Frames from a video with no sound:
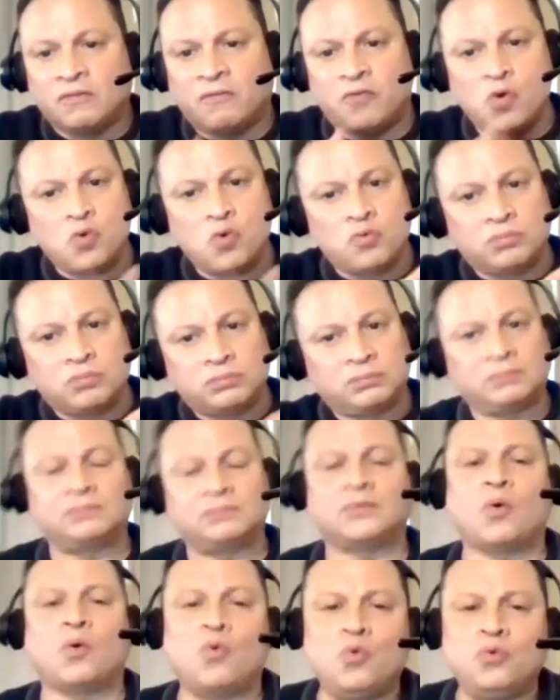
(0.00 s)
room
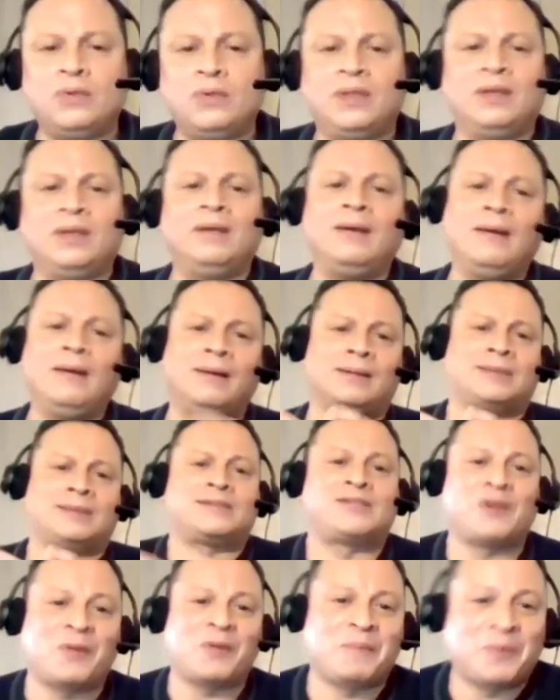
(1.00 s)
Oh yeah,
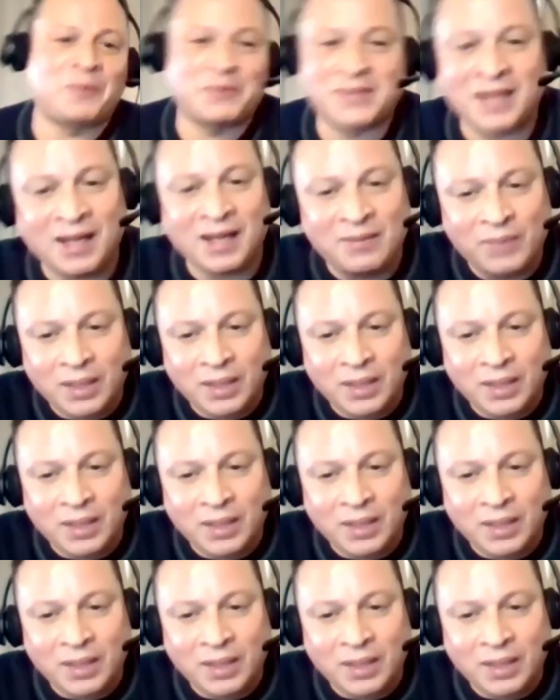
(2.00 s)
it's turbo time,